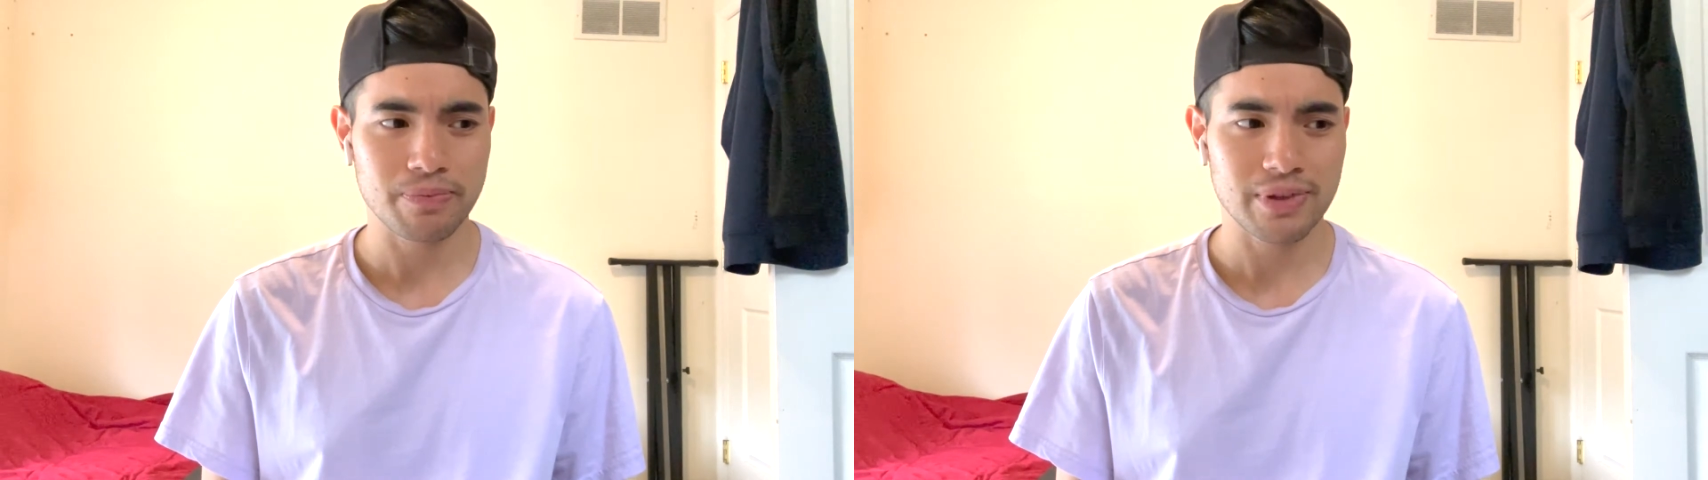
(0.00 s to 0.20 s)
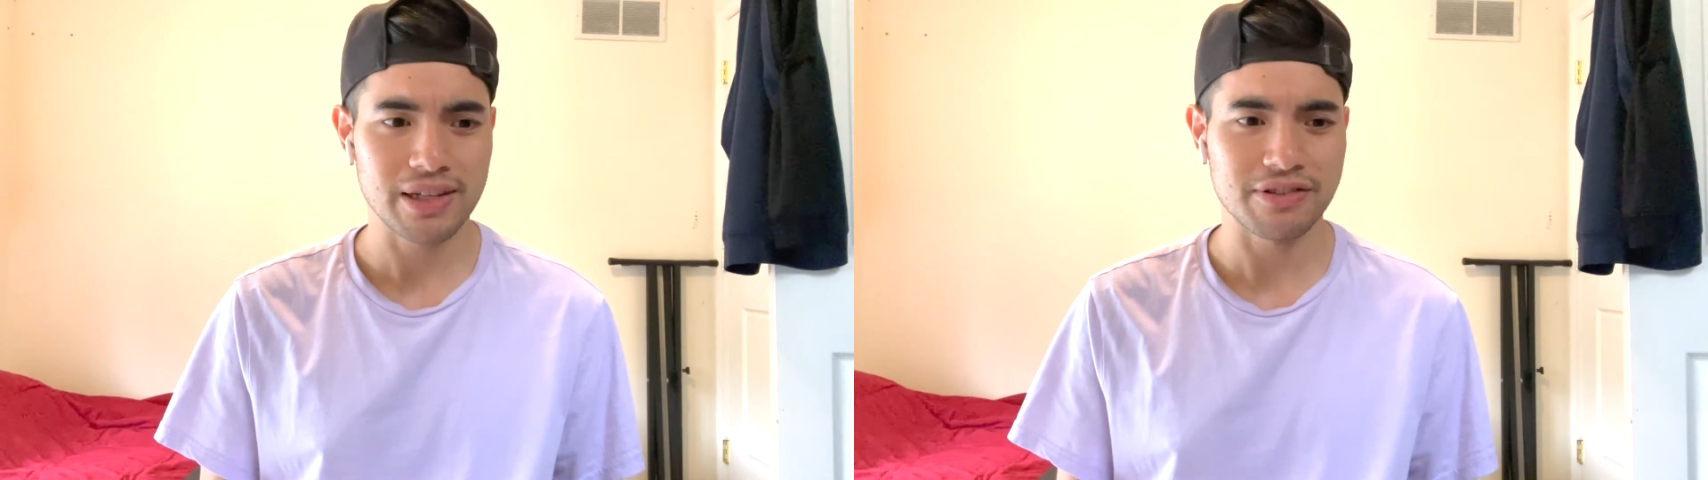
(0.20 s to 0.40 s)

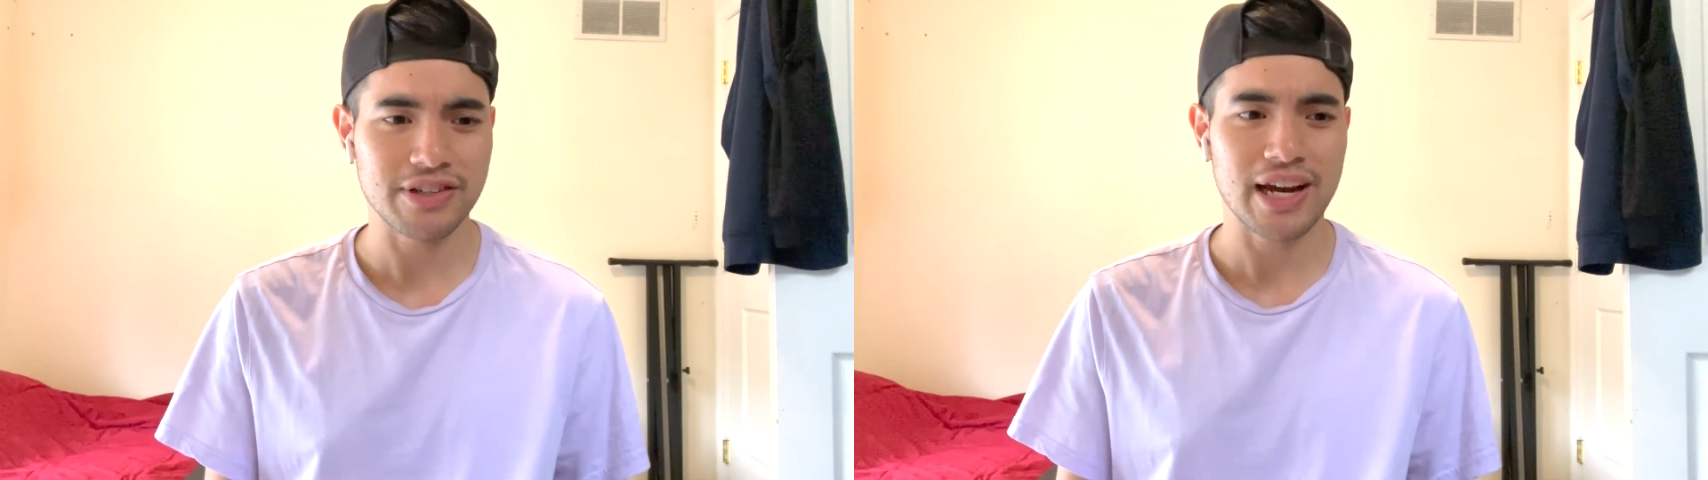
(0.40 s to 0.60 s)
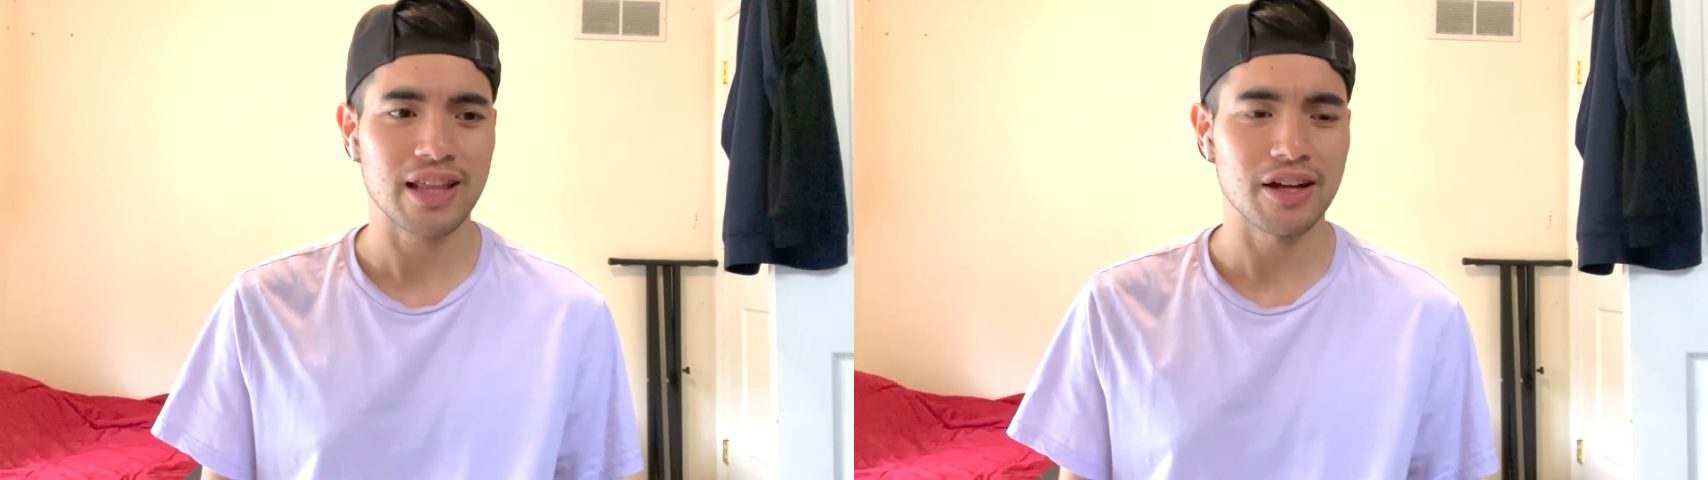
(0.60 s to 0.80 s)
to
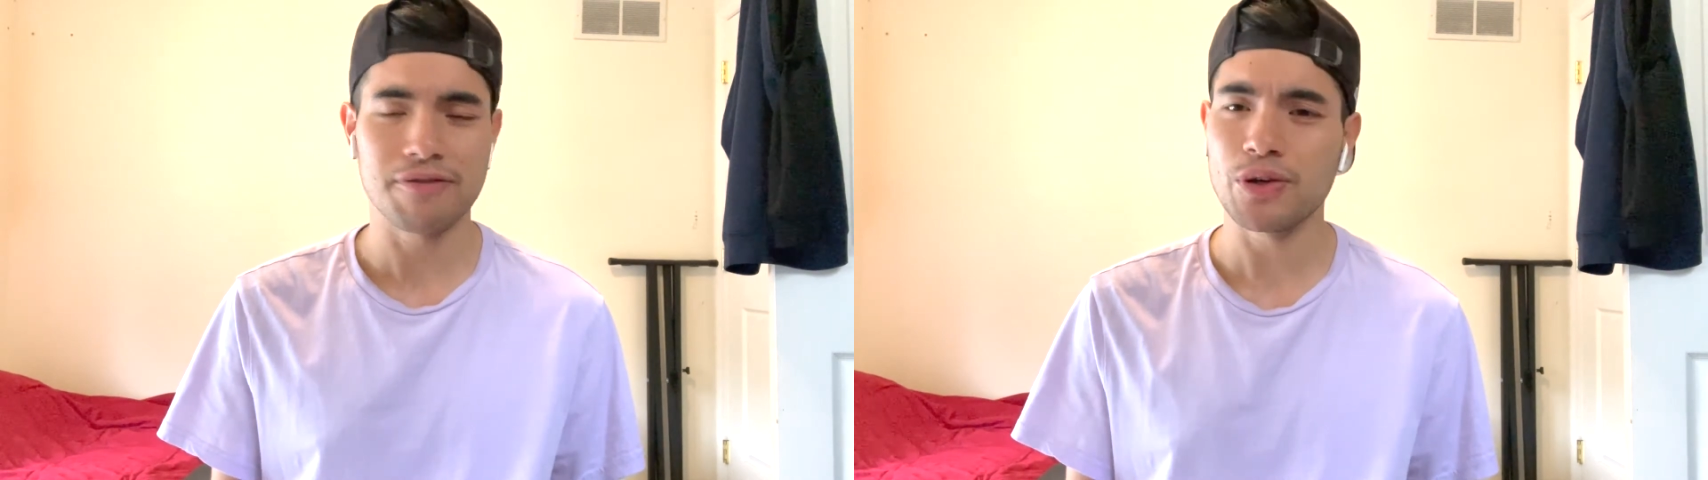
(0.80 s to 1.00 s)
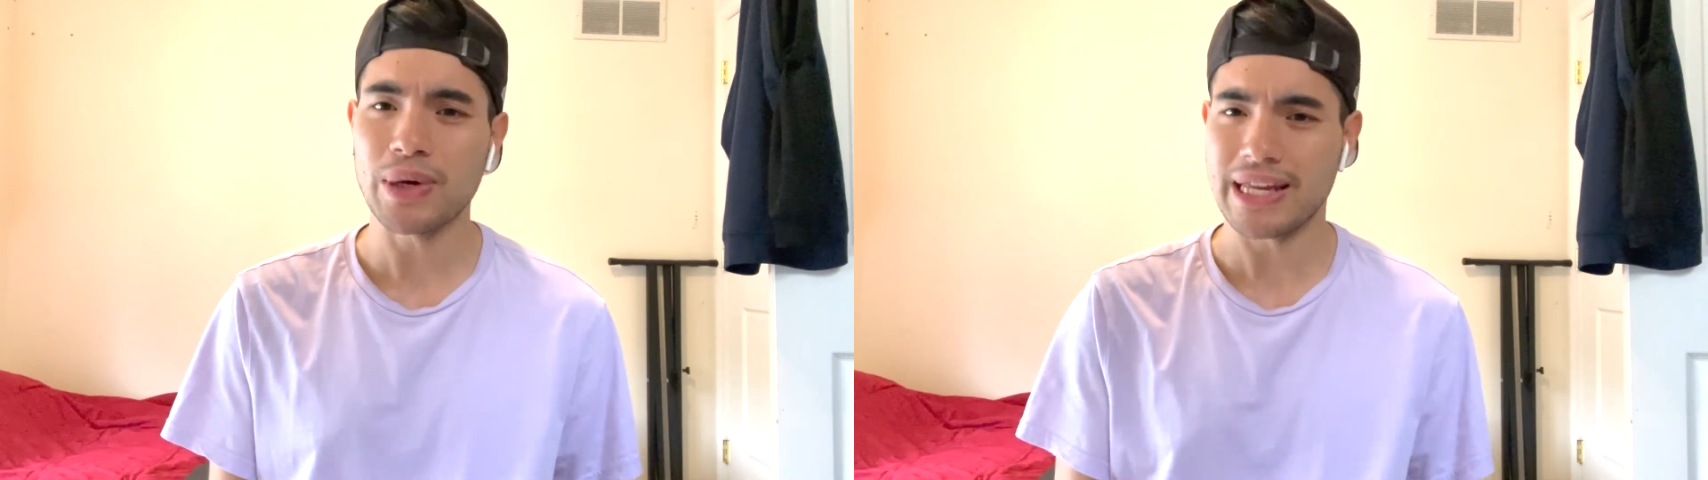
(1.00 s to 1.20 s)
say I love
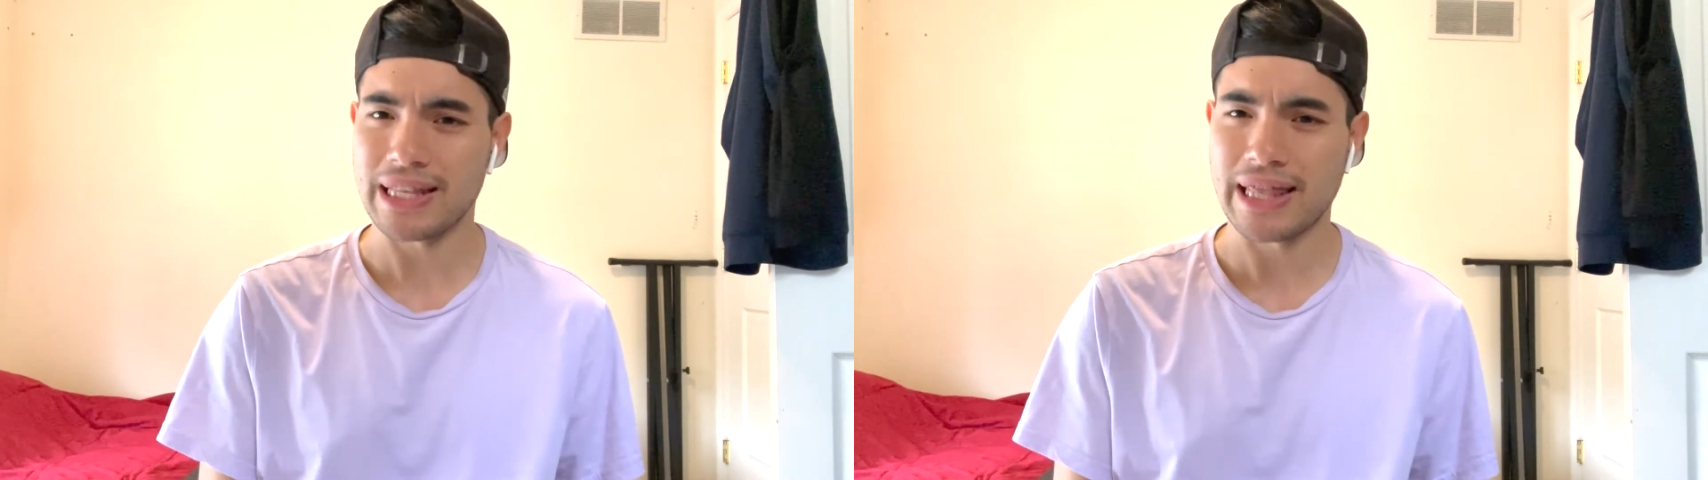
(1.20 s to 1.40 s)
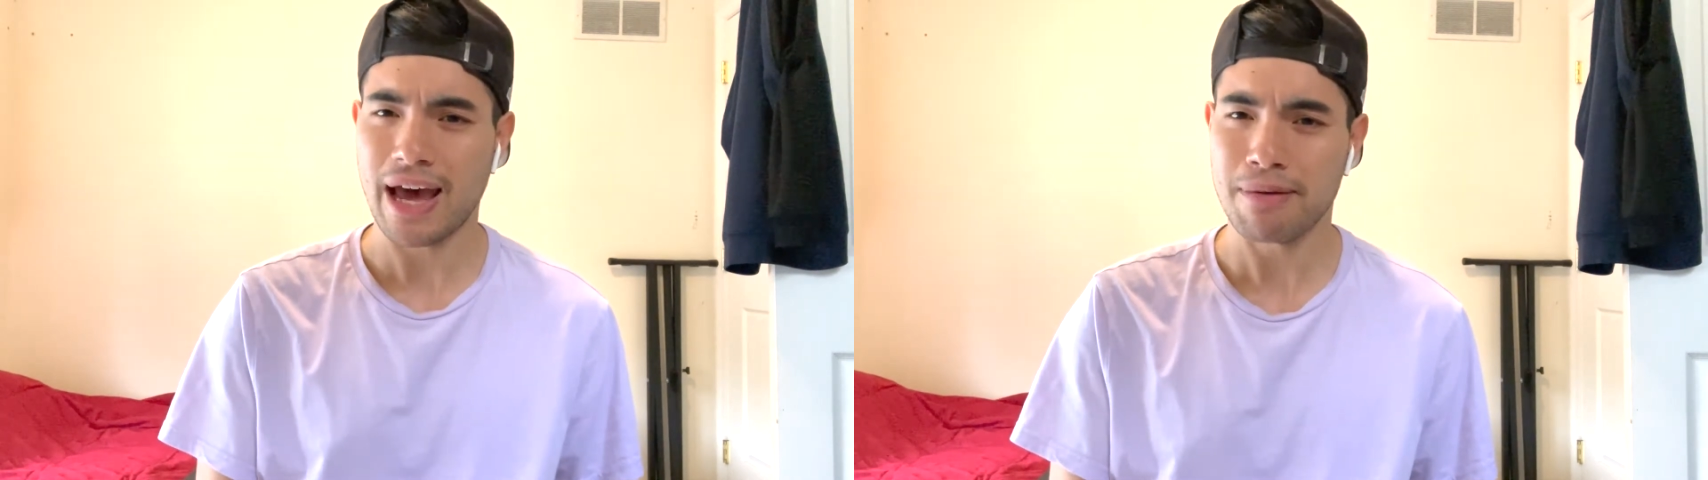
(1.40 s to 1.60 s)
you
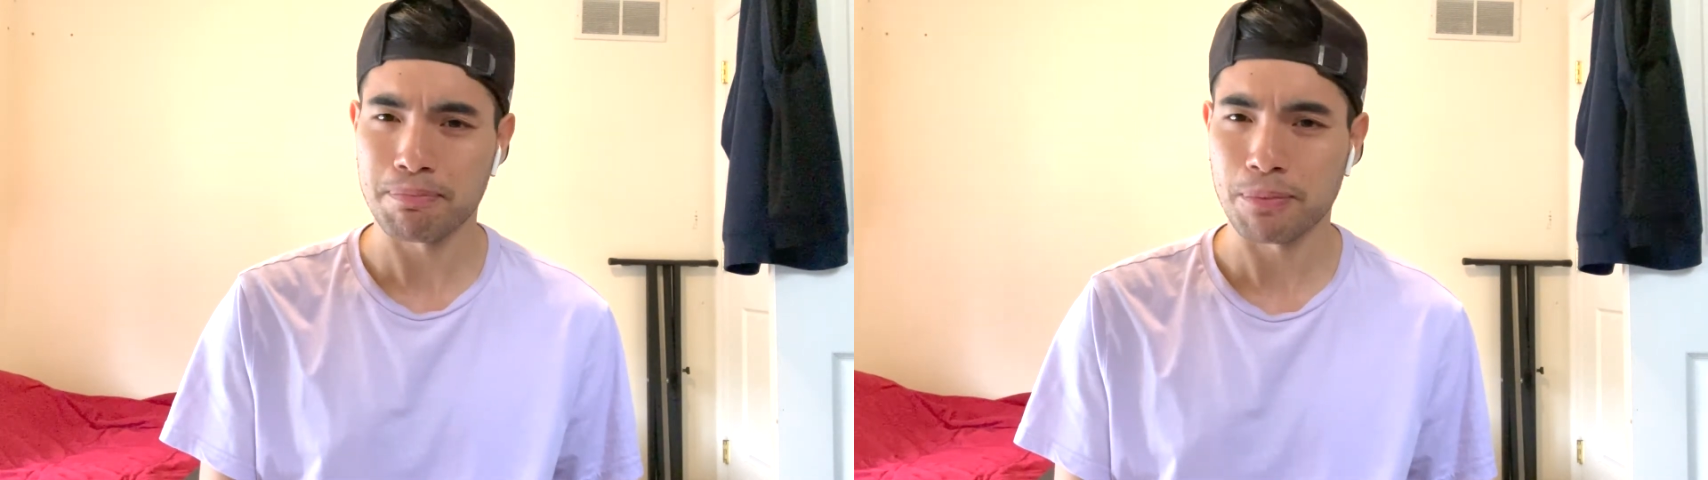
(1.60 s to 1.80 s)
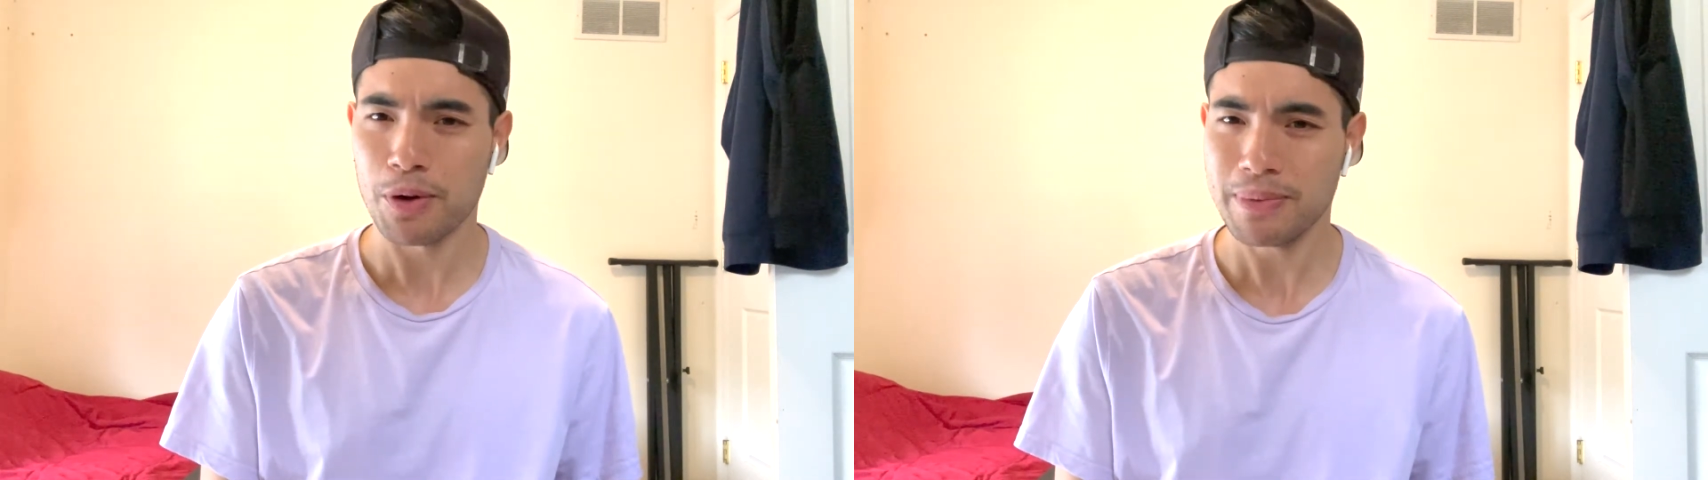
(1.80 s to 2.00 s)
in that
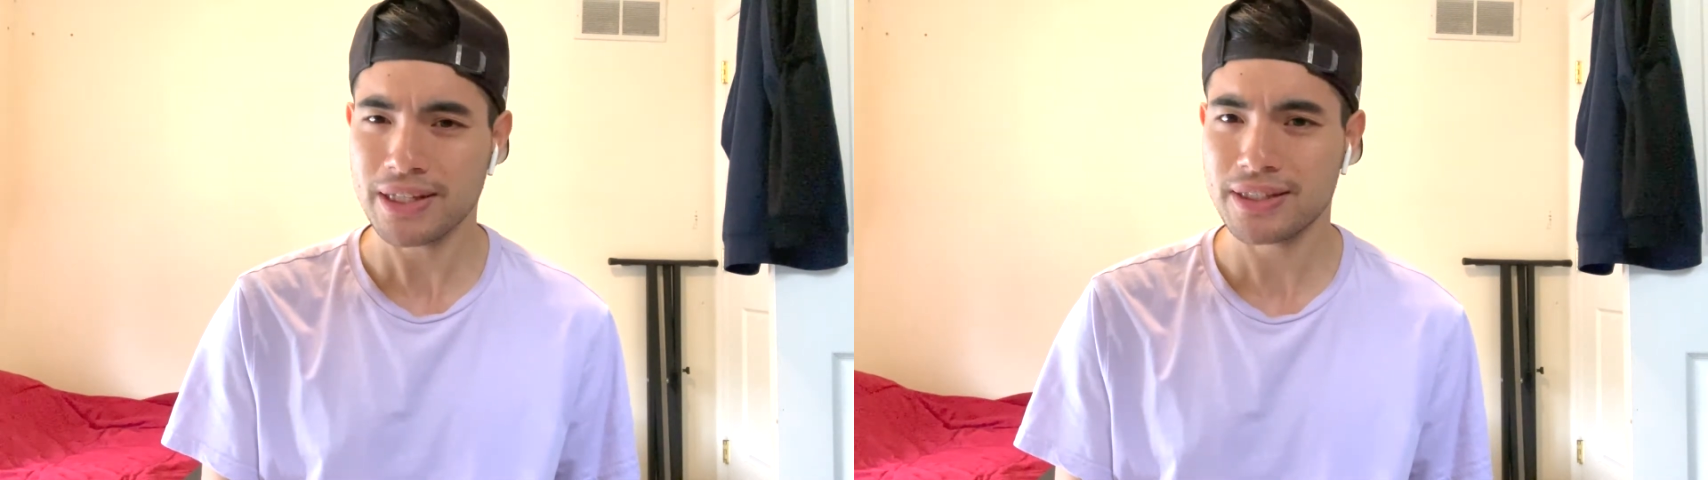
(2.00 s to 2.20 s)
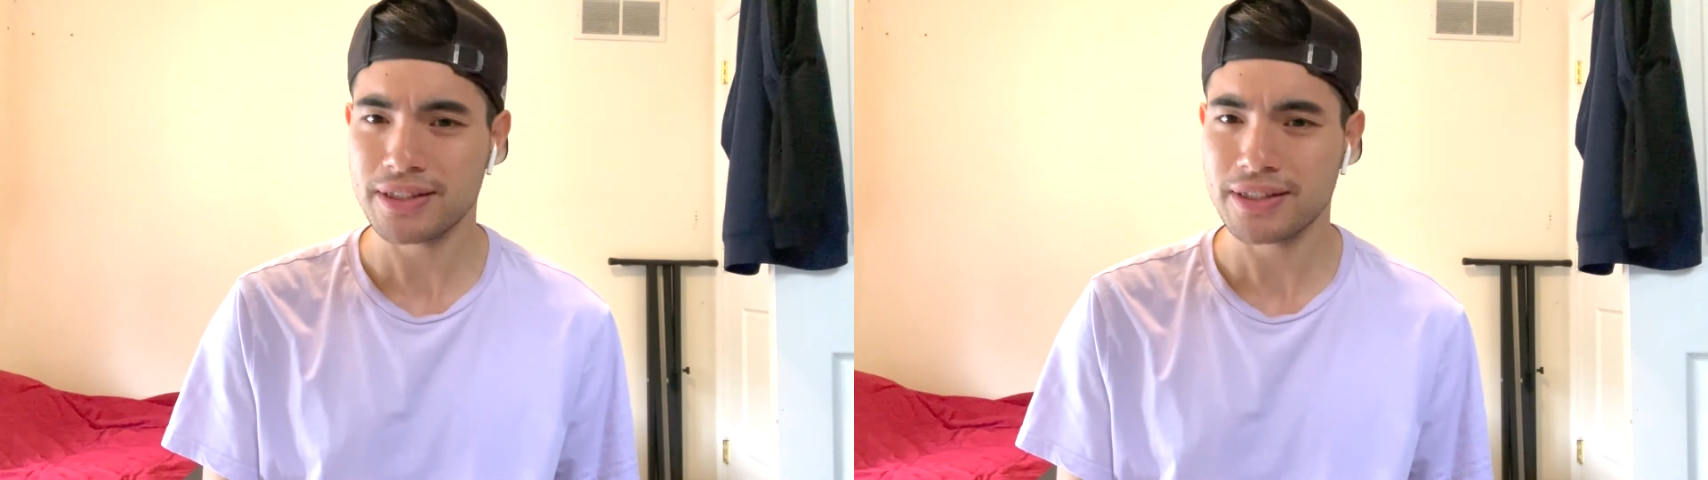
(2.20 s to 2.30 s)
moment.